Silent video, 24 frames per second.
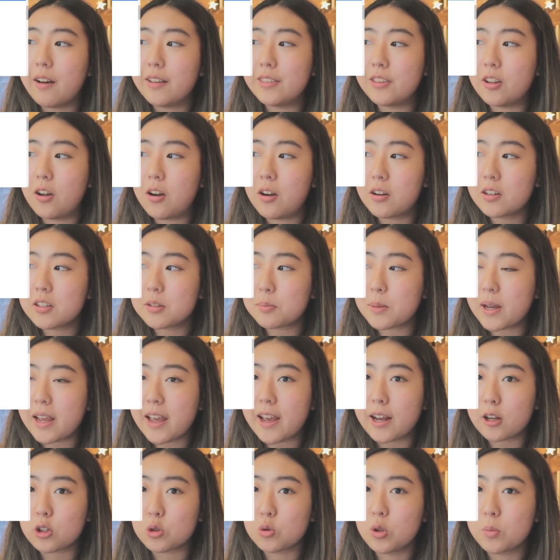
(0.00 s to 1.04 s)
unlocked my
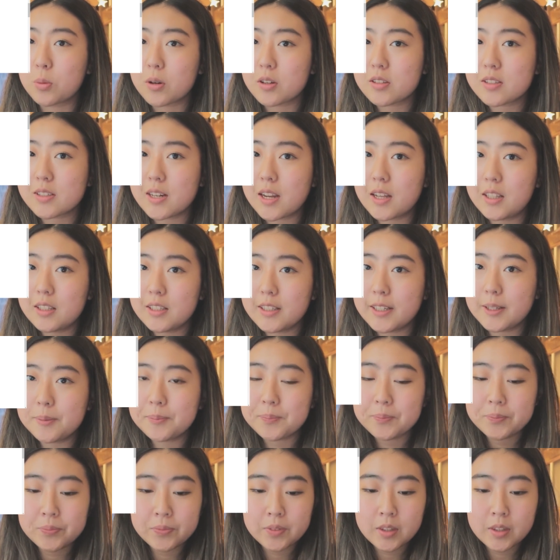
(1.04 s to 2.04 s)
actual personality.